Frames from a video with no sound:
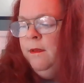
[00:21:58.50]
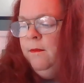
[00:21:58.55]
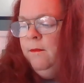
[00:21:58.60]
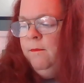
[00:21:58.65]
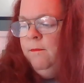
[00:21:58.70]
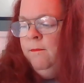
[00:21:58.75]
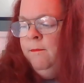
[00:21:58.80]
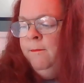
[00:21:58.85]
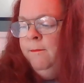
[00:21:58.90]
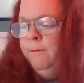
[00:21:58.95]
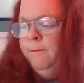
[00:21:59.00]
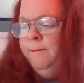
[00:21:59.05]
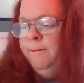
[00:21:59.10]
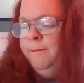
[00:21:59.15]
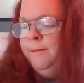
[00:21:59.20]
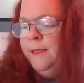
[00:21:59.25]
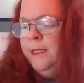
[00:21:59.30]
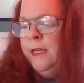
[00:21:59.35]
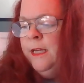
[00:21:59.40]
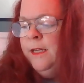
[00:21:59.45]

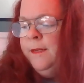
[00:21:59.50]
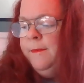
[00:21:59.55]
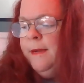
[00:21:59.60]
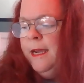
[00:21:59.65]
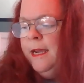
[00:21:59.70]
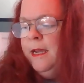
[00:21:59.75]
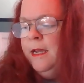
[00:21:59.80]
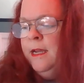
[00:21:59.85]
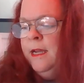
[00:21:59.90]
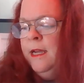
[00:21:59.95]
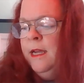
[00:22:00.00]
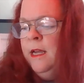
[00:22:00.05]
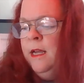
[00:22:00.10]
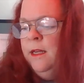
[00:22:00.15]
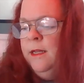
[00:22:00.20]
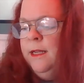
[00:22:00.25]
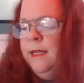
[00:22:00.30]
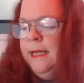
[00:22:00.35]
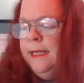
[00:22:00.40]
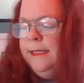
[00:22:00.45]
excuse me,
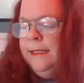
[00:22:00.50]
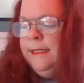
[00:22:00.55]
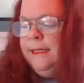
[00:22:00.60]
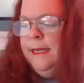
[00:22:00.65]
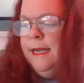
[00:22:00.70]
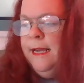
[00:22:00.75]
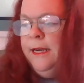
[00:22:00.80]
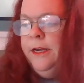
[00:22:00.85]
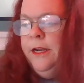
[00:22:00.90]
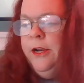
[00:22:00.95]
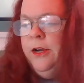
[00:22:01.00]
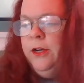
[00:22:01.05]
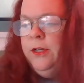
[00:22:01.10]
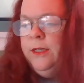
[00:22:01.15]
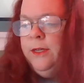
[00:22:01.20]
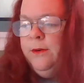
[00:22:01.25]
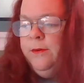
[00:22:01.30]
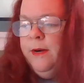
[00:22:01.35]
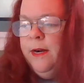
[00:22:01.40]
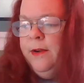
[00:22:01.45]
the last 10 years
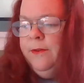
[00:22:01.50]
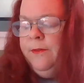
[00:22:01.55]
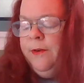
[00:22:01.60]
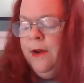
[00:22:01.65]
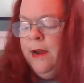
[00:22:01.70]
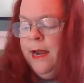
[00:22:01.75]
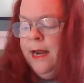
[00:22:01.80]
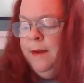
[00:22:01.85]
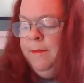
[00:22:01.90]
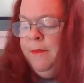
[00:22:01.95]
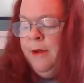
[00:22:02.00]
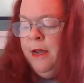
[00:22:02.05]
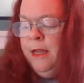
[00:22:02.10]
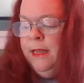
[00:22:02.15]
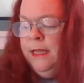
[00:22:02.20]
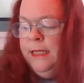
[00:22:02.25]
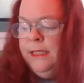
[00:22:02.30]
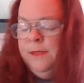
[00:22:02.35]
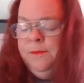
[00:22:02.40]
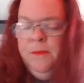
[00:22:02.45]
or whatever, I'd bought
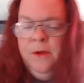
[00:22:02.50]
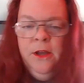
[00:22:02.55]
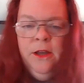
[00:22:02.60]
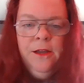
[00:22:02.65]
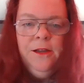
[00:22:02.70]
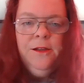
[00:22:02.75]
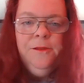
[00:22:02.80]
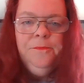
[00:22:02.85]
this book.